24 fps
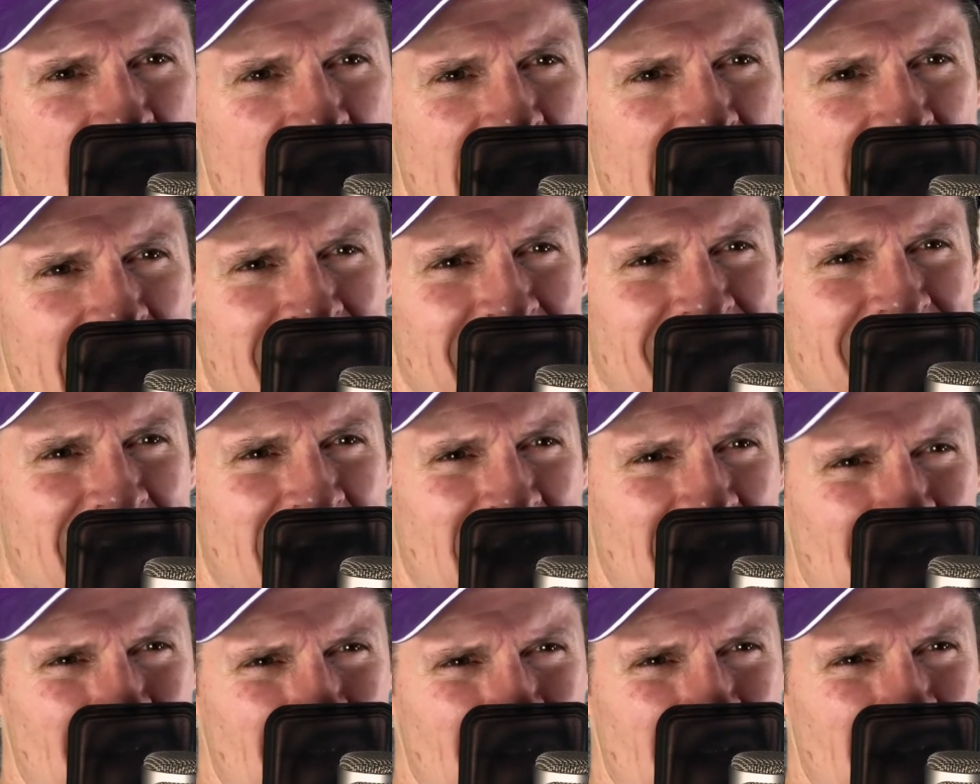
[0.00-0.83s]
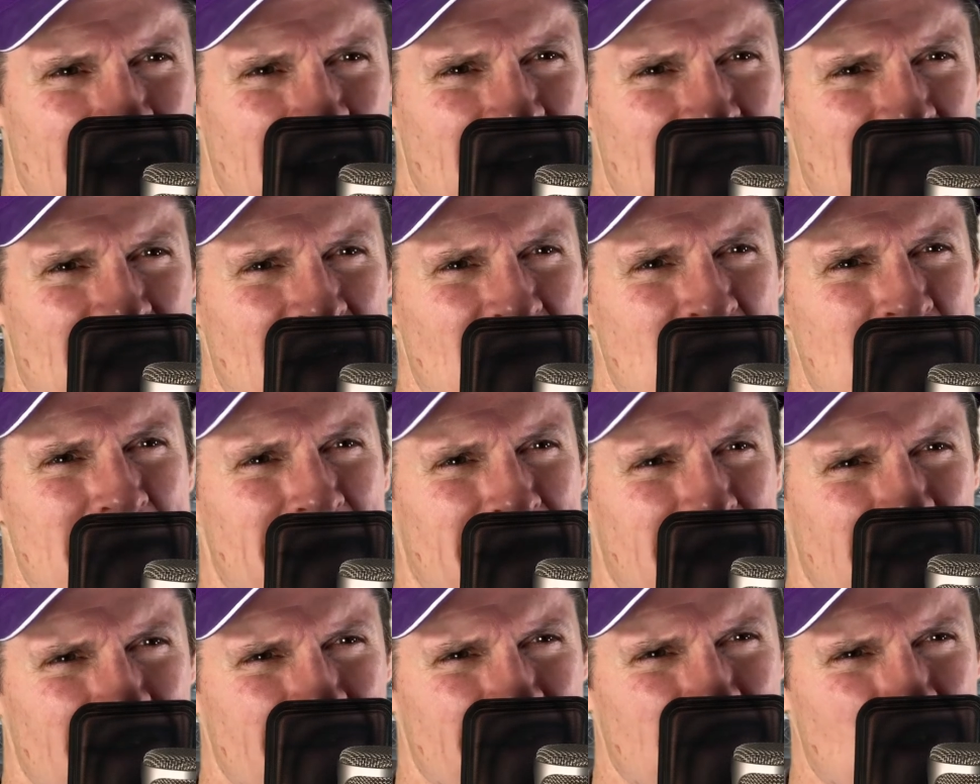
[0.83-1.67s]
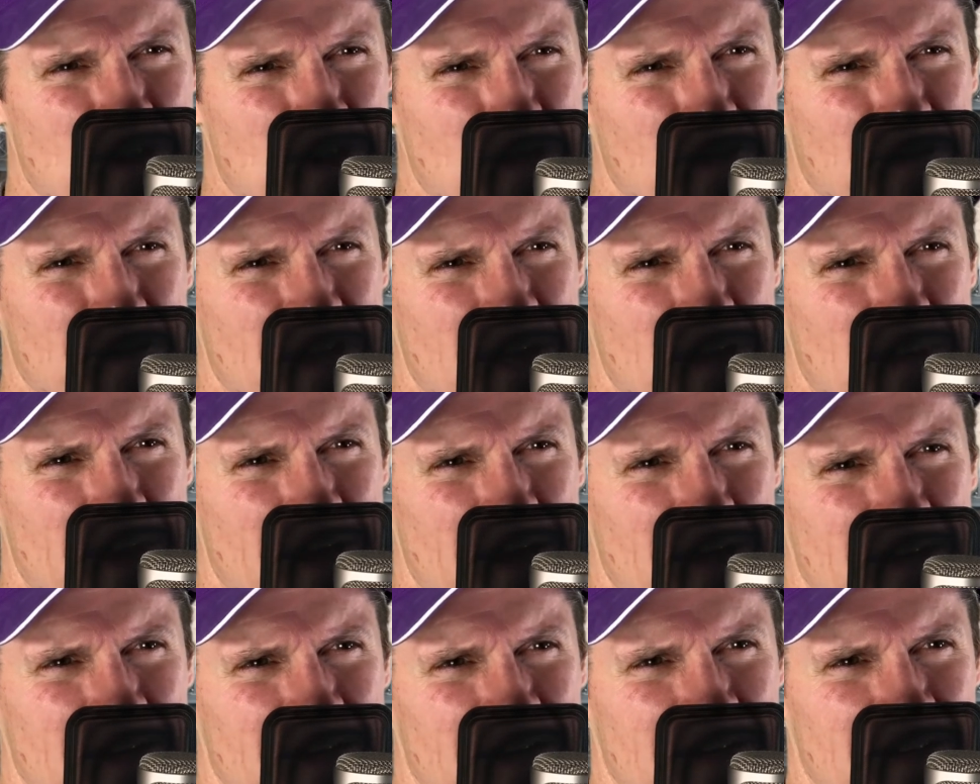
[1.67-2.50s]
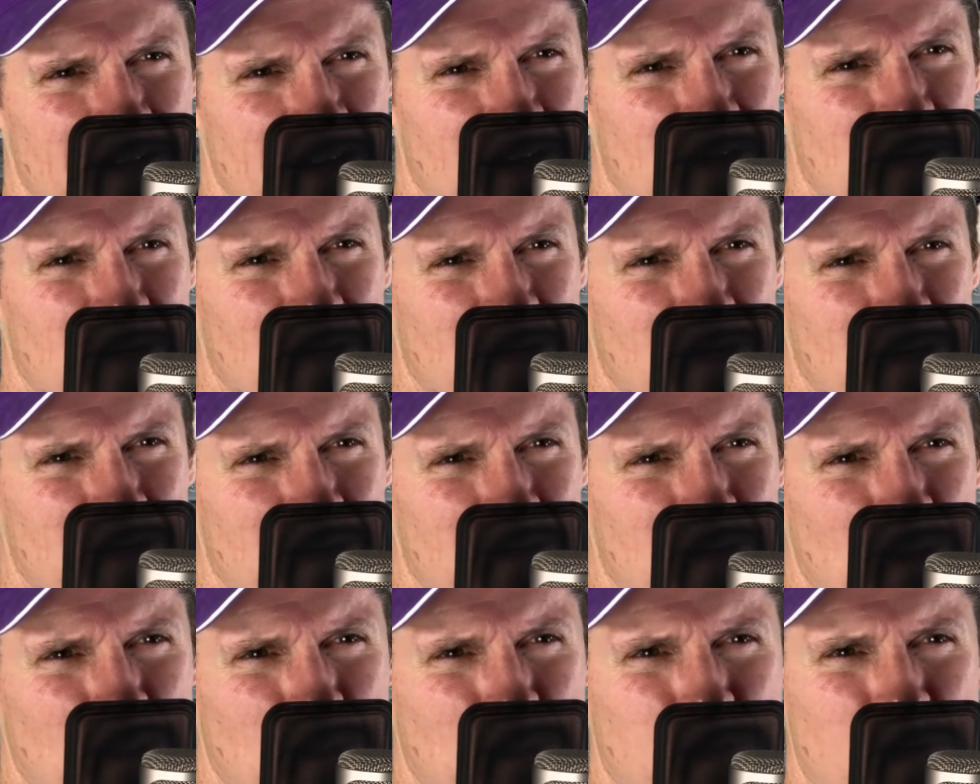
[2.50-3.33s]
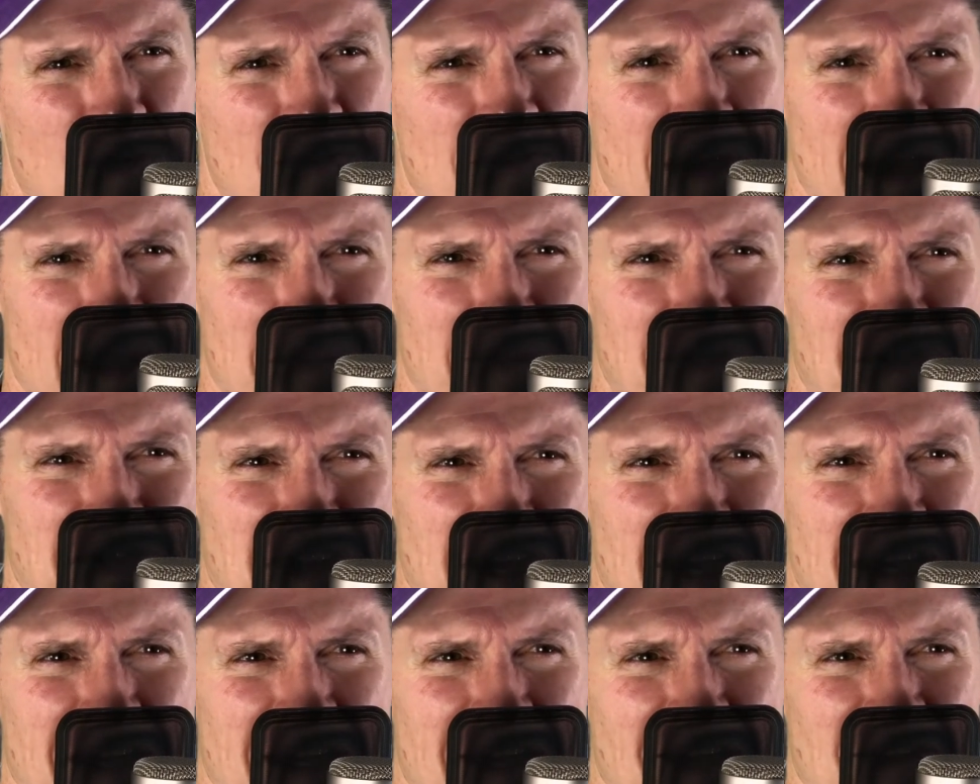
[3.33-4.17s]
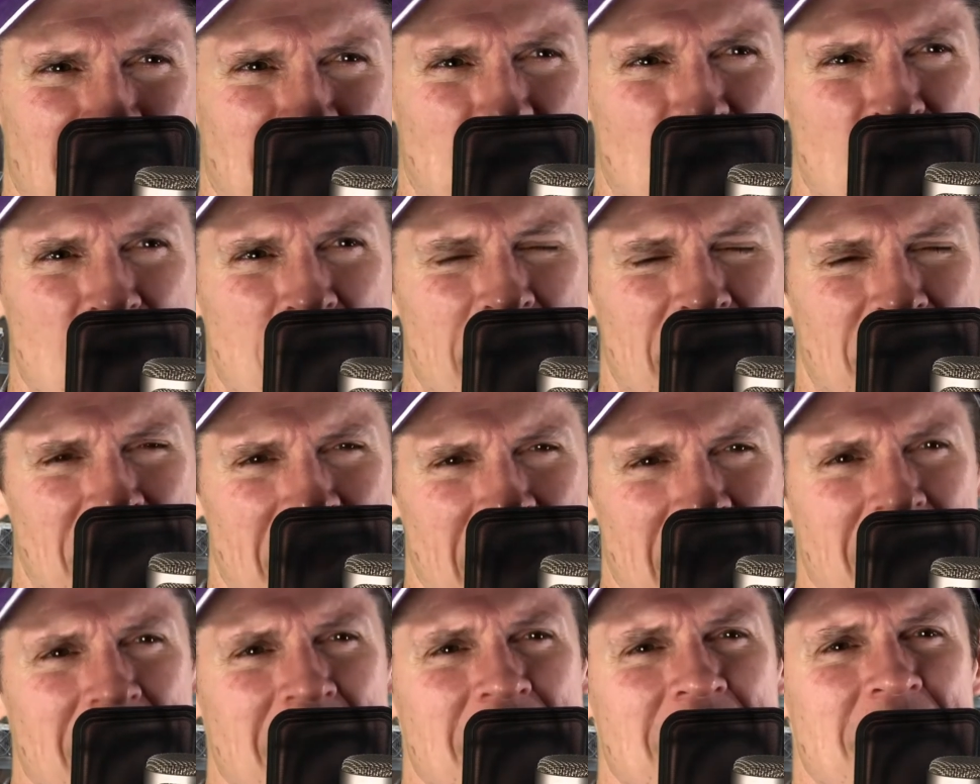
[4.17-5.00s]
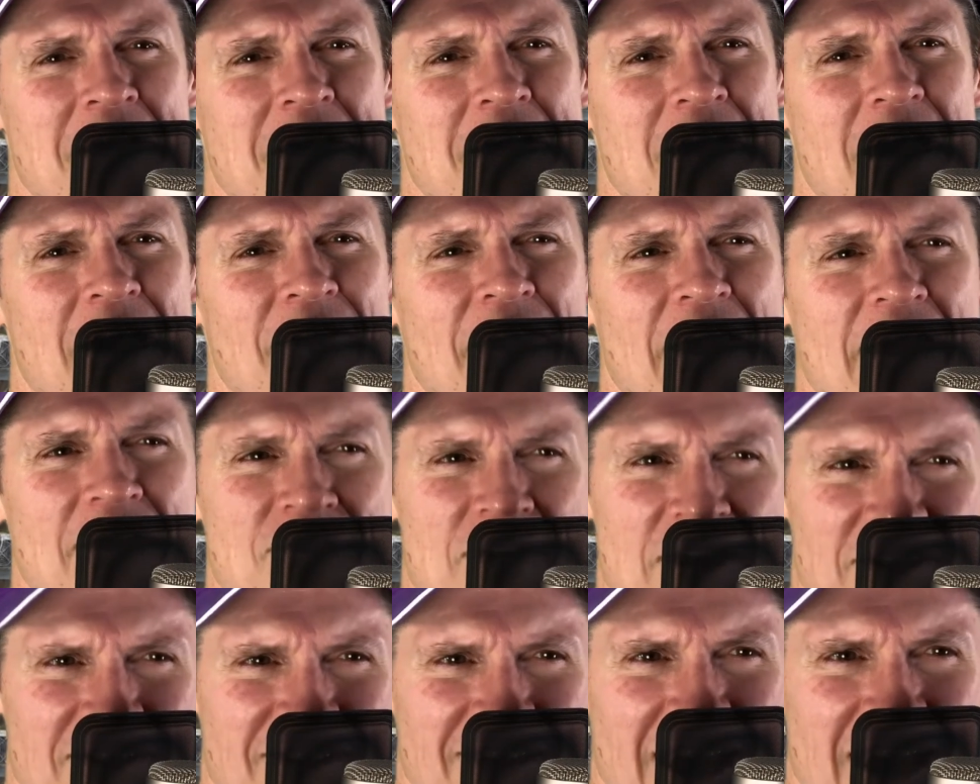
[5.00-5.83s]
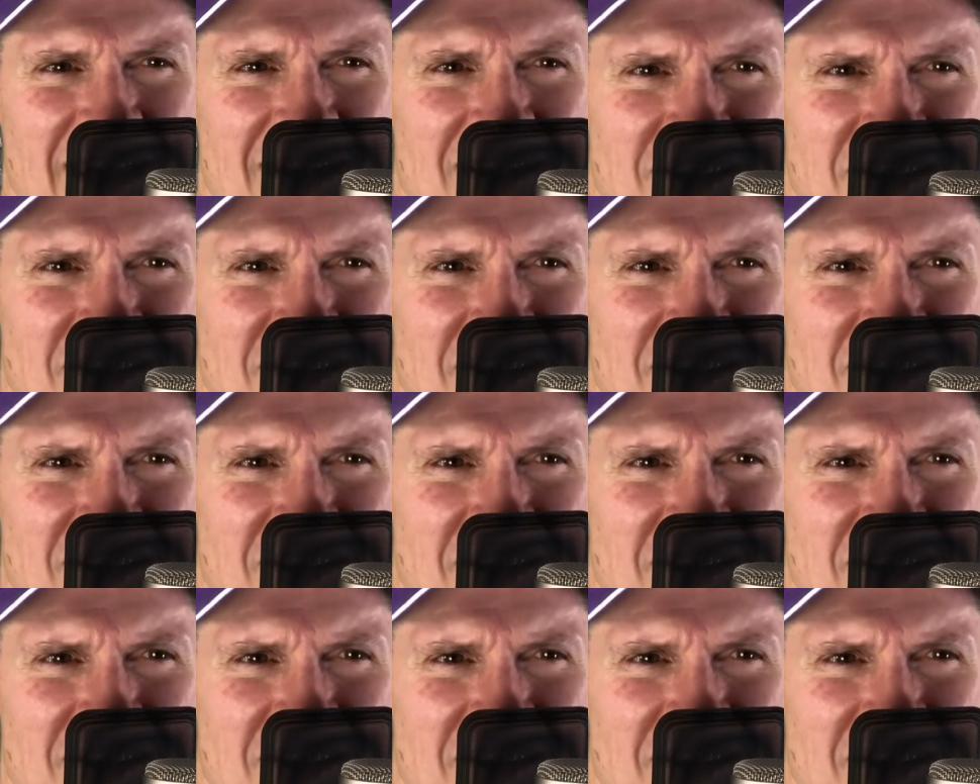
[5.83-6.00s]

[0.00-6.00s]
And so they were a bit confused, and they went, oh, well, whoops, we've made a mistake here. Sorry about that. And they investigated